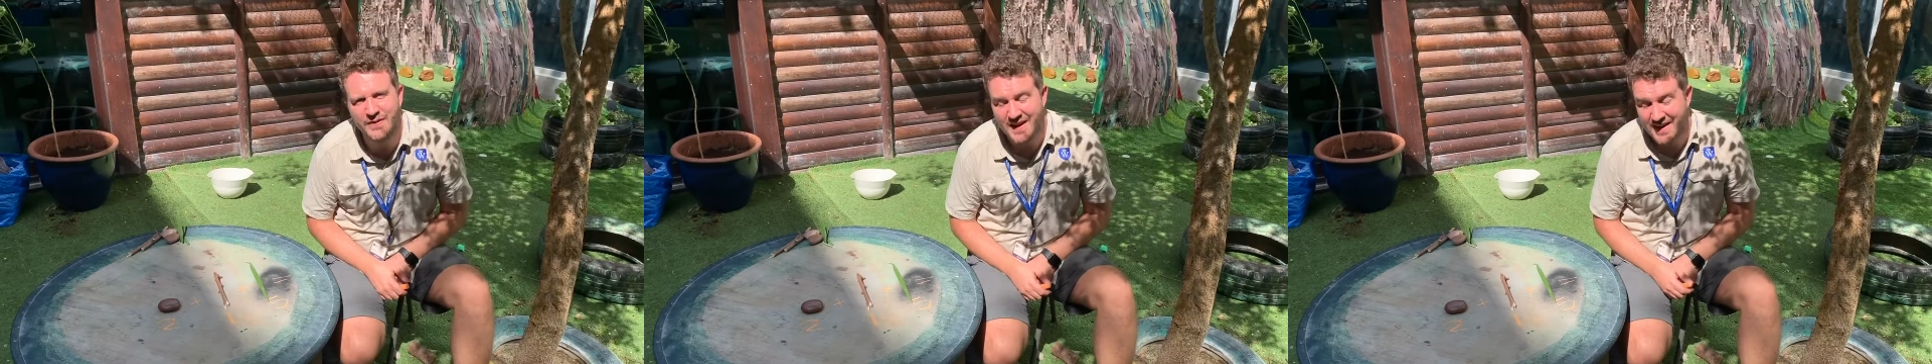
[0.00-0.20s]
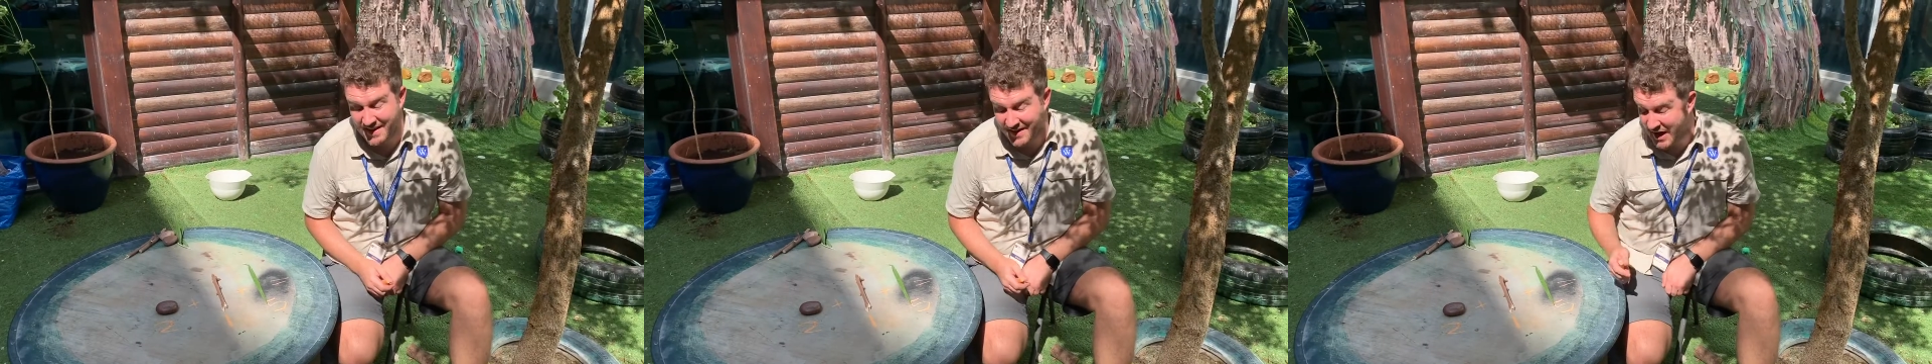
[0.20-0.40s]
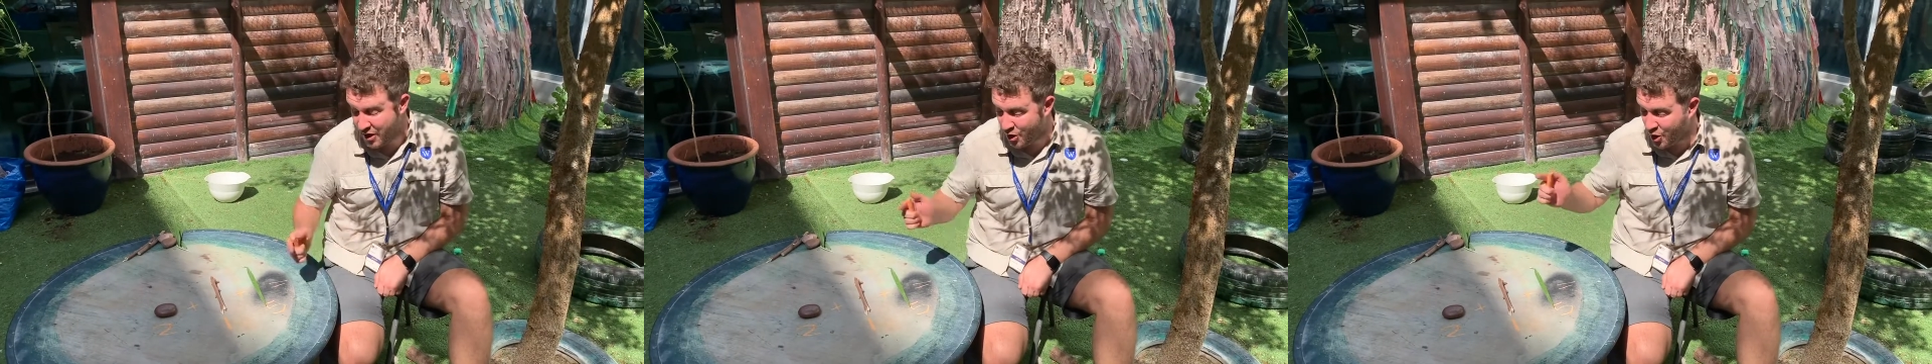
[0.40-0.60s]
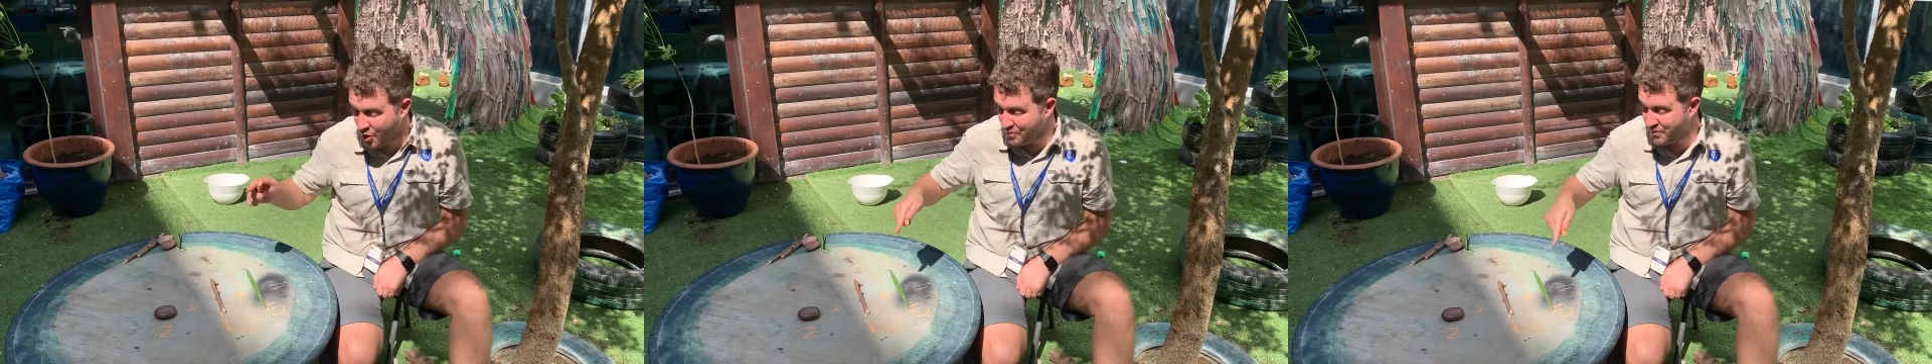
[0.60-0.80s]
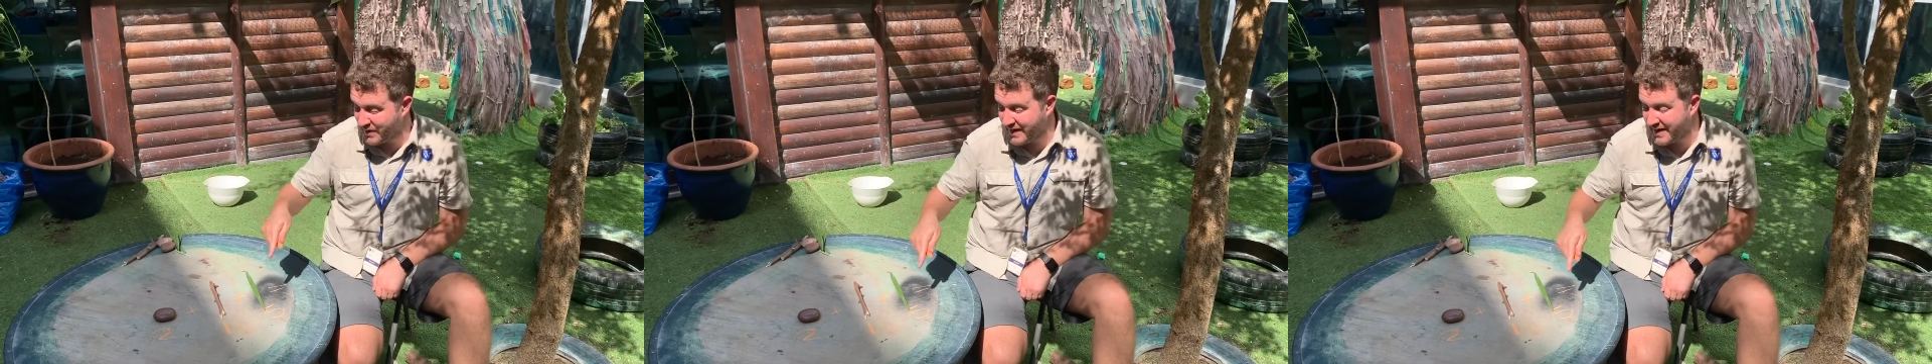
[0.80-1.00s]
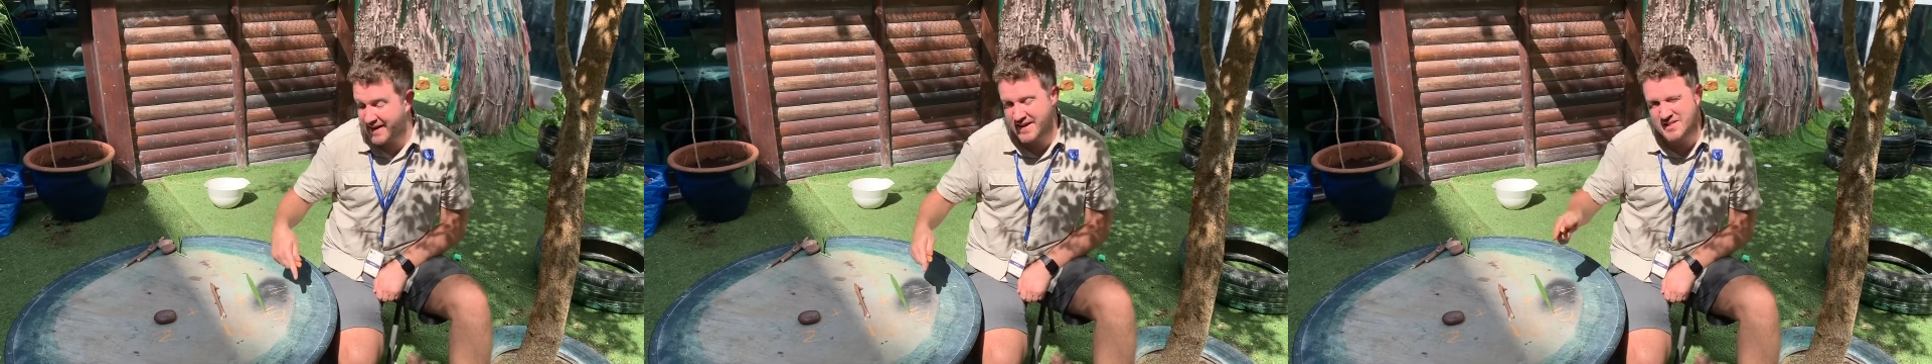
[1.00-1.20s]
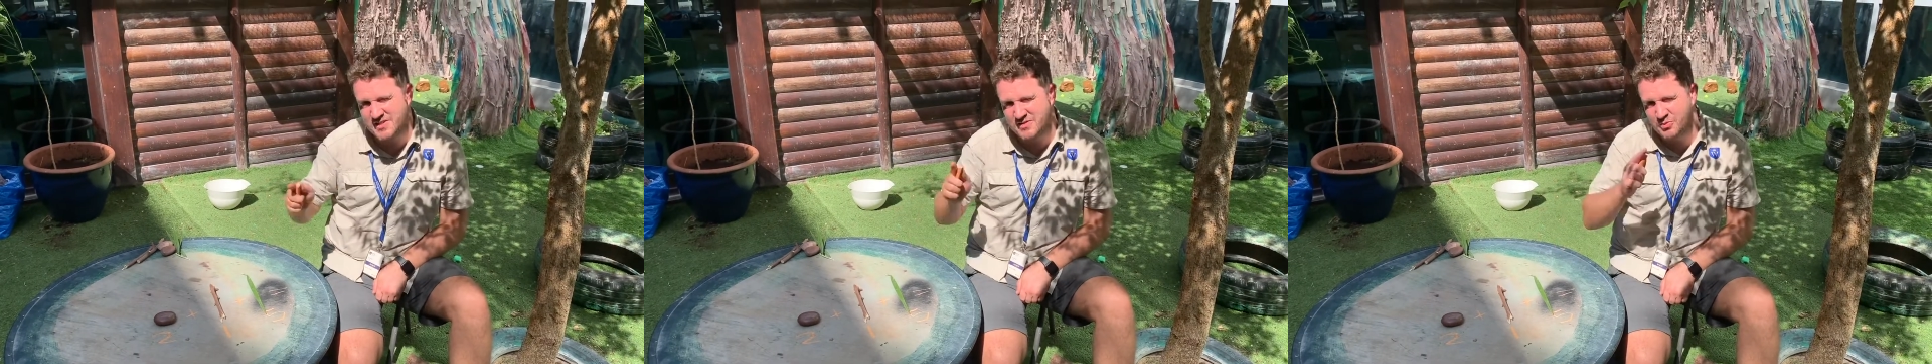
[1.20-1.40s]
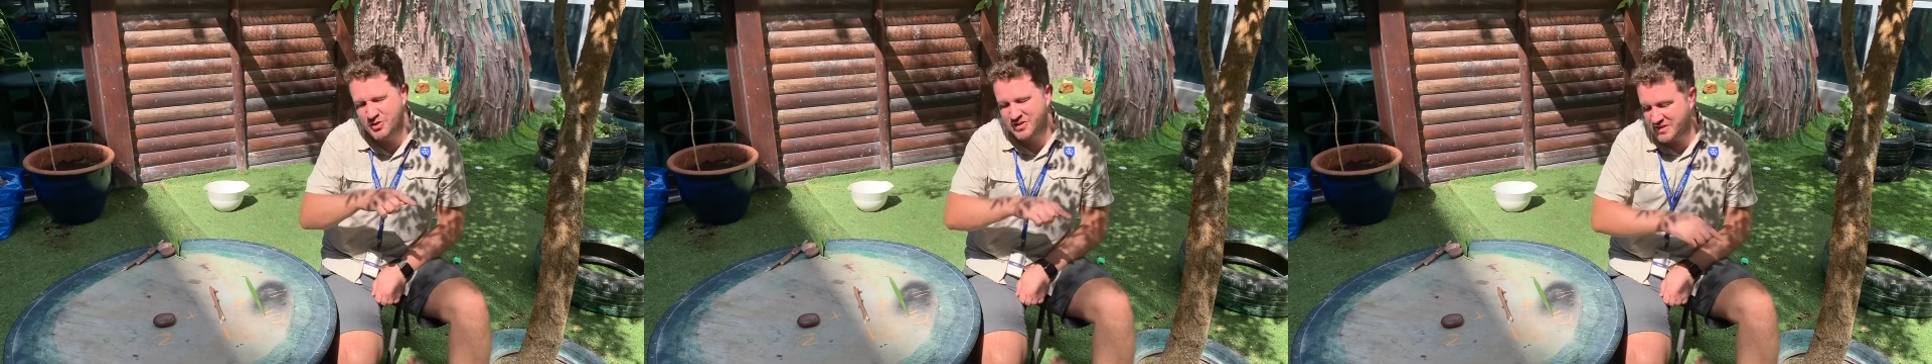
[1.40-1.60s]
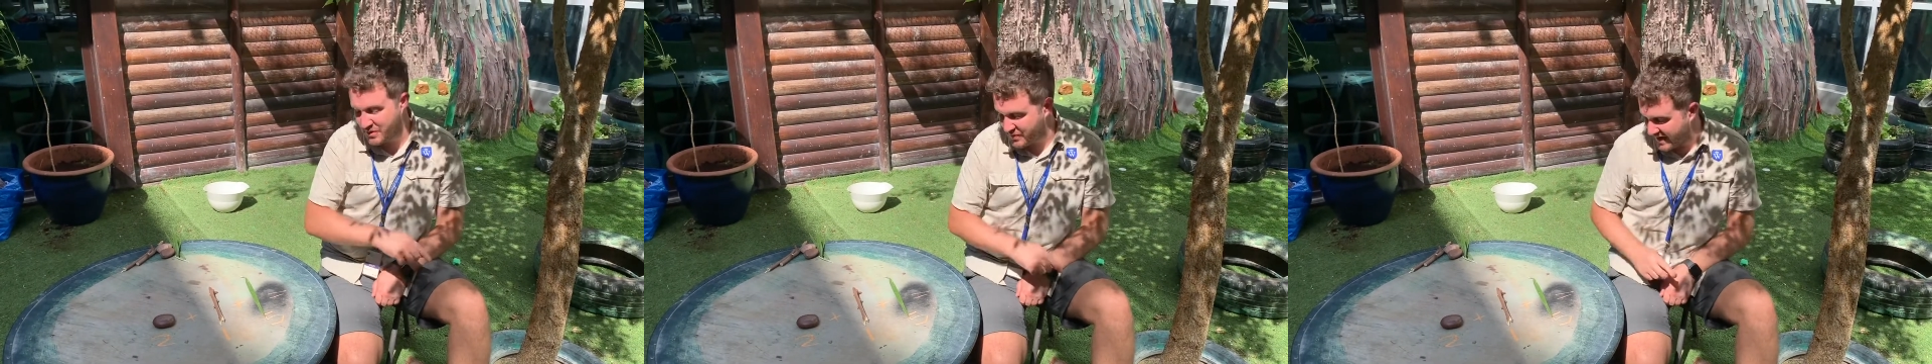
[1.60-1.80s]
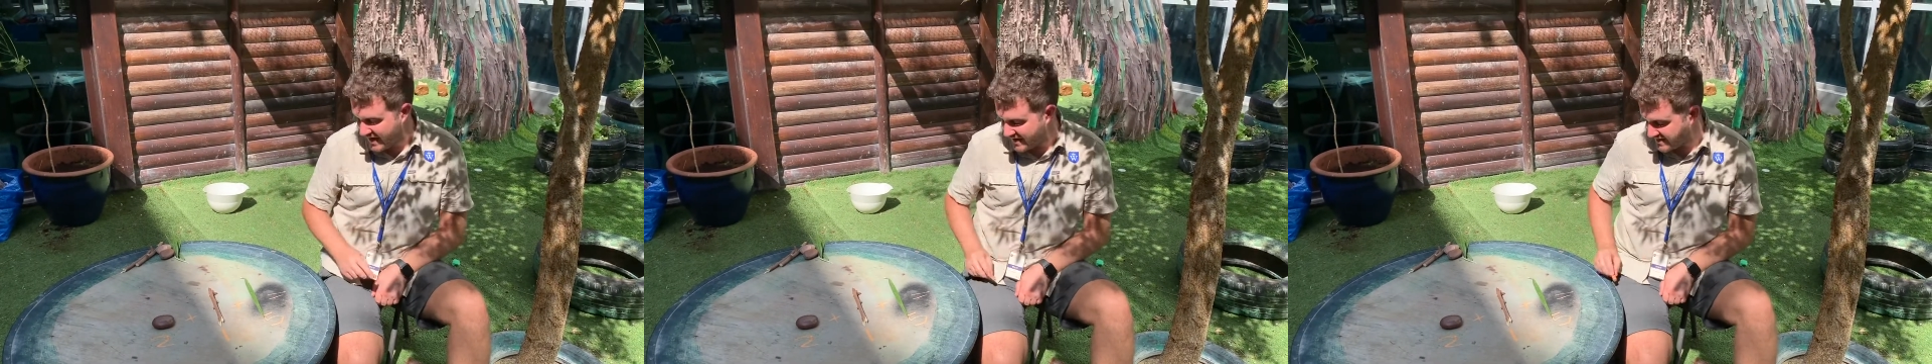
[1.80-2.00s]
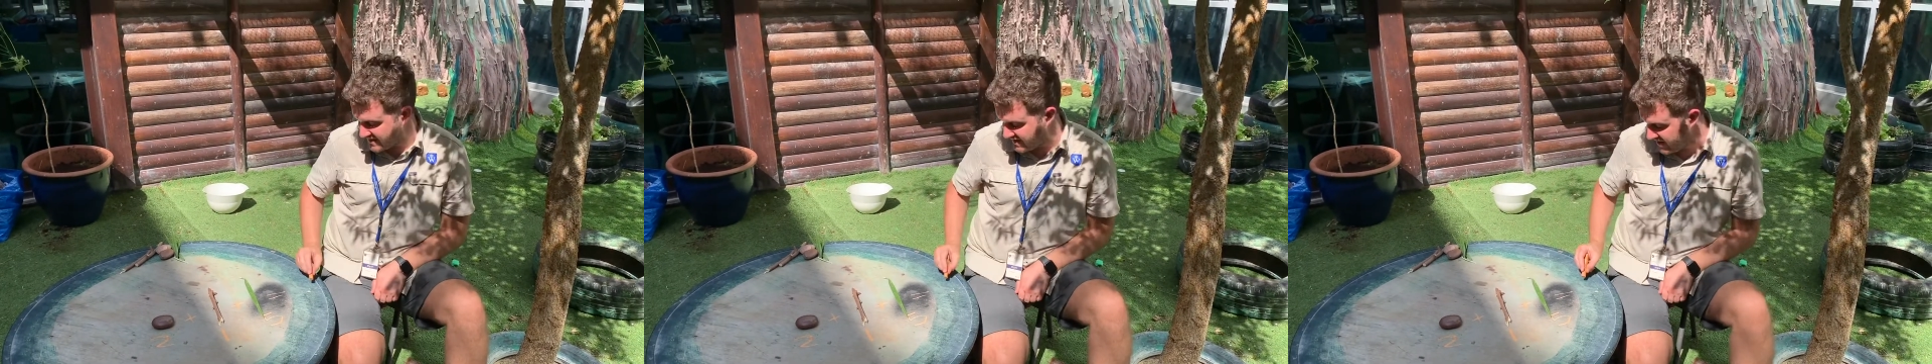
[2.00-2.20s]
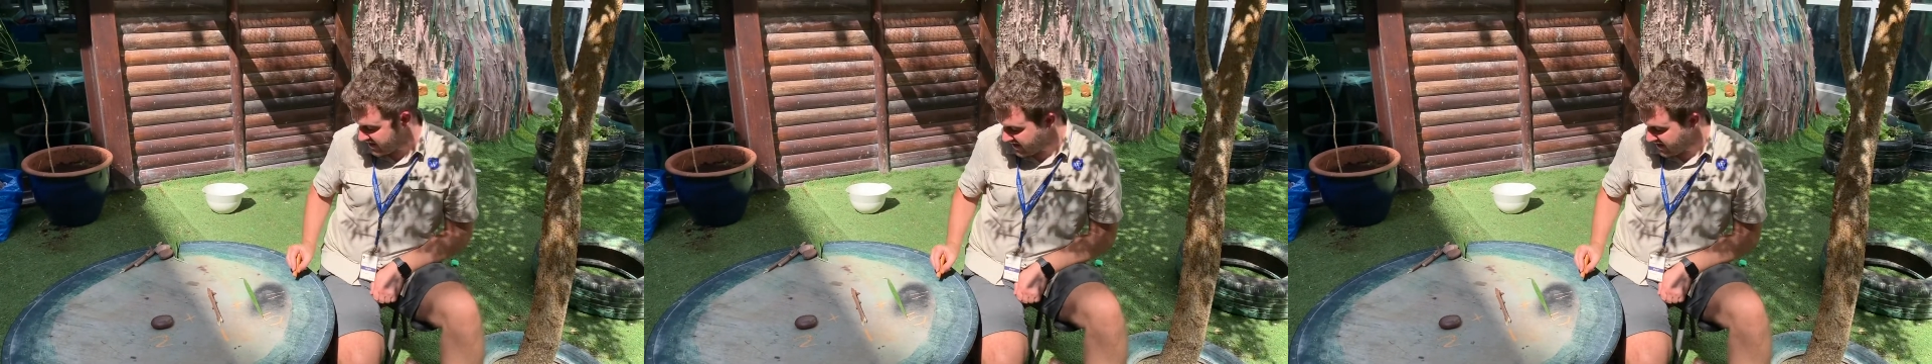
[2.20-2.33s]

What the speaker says: Now hopefully guys, you've worked out the answer.